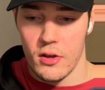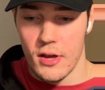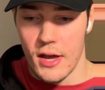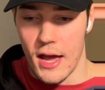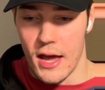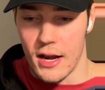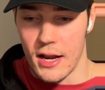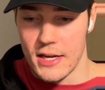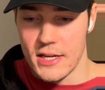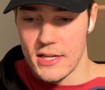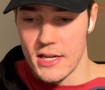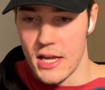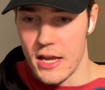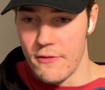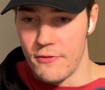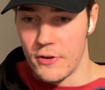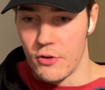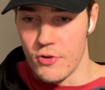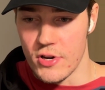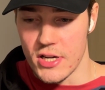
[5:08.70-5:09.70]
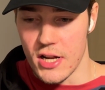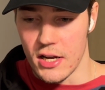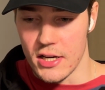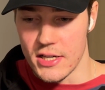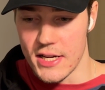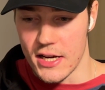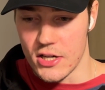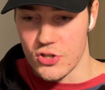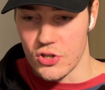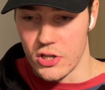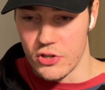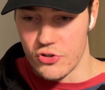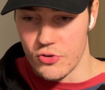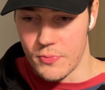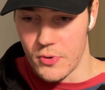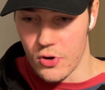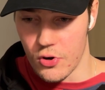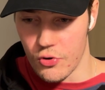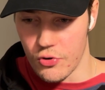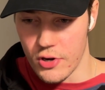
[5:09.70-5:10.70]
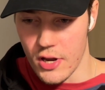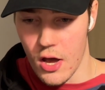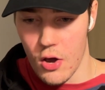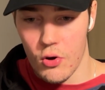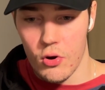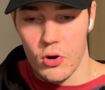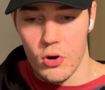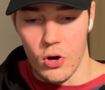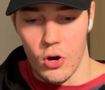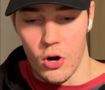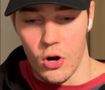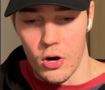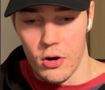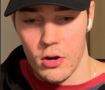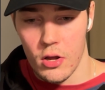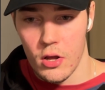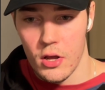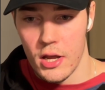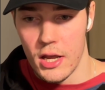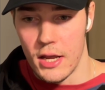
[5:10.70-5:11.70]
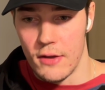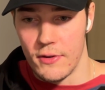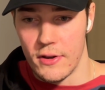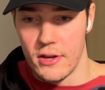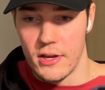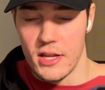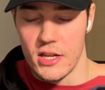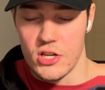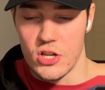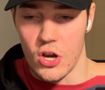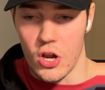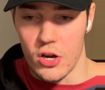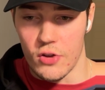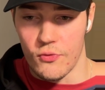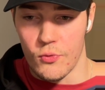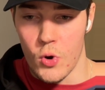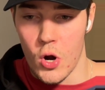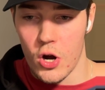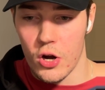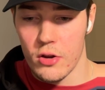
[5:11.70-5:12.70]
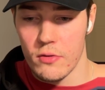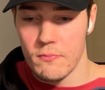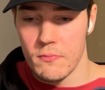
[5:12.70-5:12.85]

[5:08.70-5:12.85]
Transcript: And let's see if the result is actually super good now, or if it needs a lot of work.